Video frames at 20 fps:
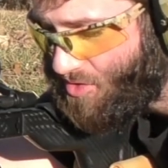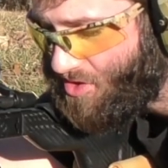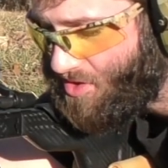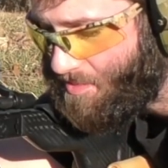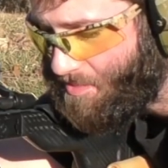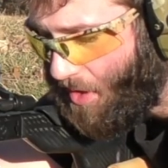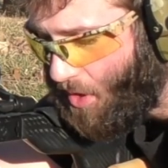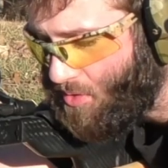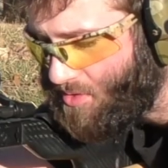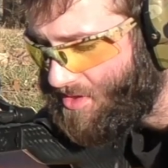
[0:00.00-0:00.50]
are
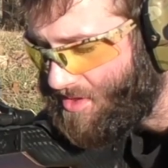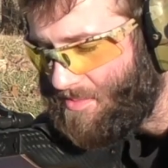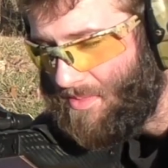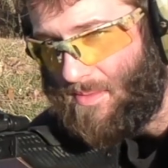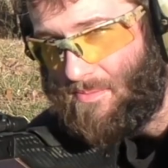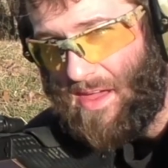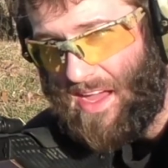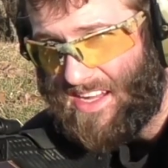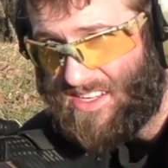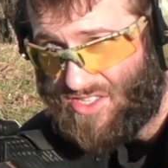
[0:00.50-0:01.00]
supposed to
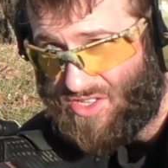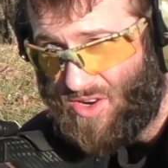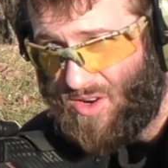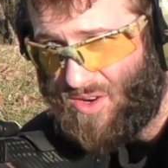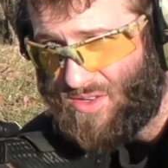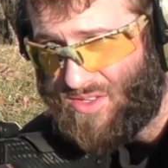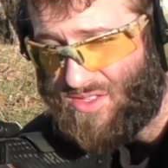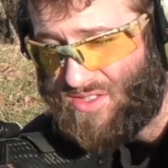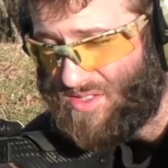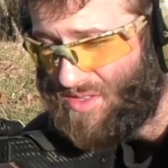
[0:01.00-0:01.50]
be max
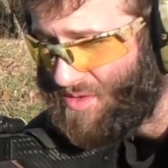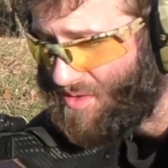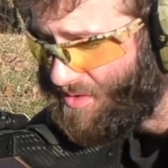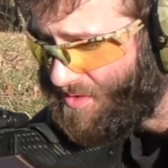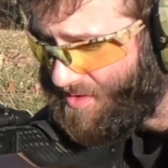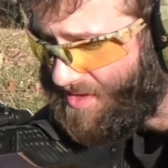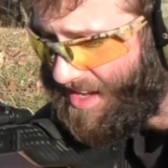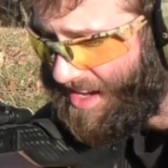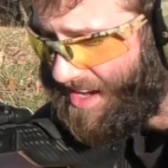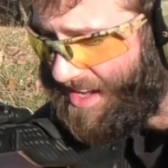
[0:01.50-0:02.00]
charges, so
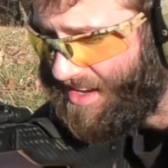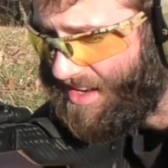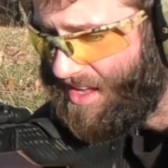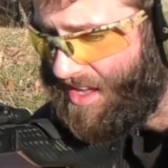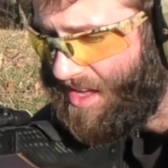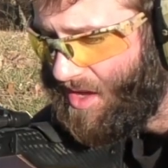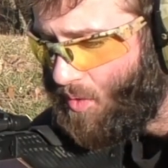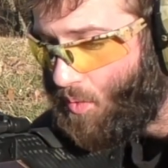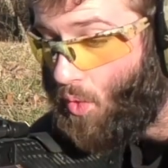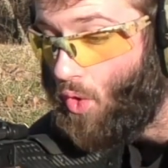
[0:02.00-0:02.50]
they're not,
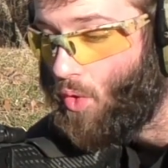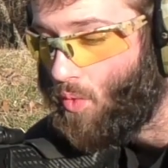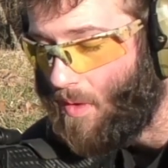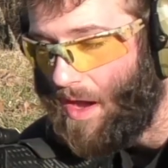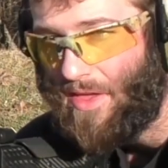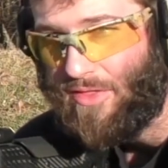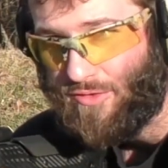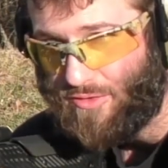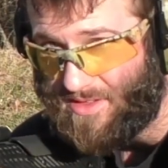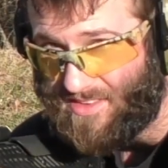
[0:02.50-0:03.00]
well,
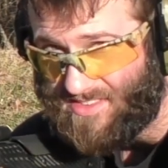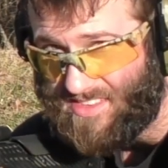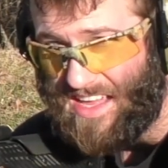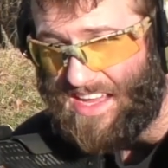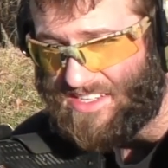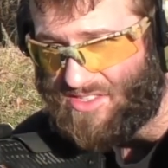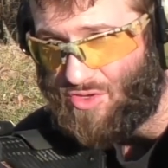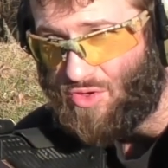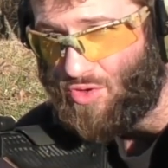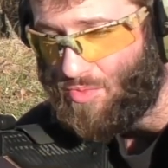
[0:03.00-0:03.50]
rather this
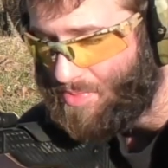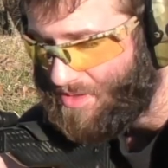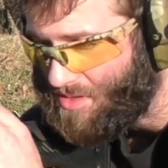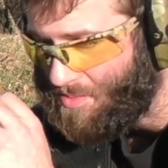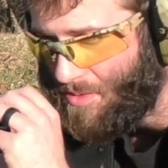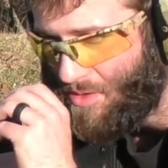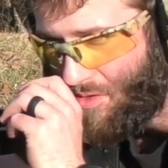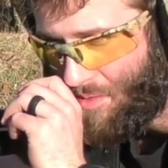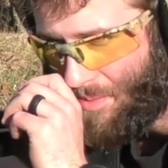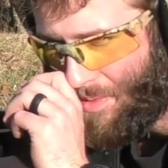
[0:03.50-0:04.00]
last group is
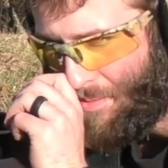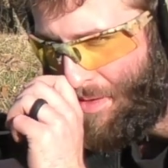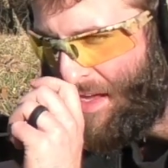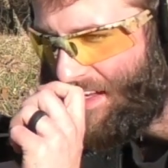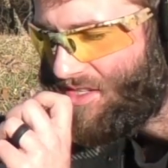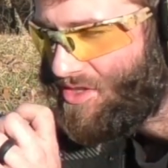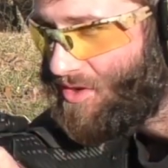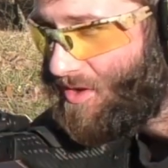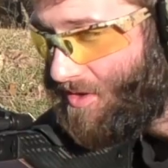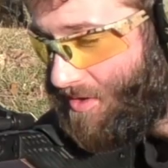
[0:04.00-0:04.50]
supposed to be
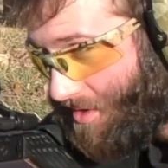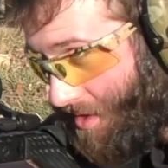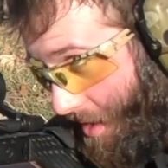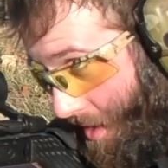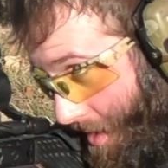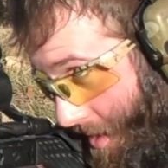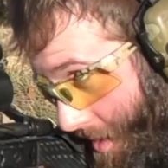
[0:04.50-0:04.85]
max charge.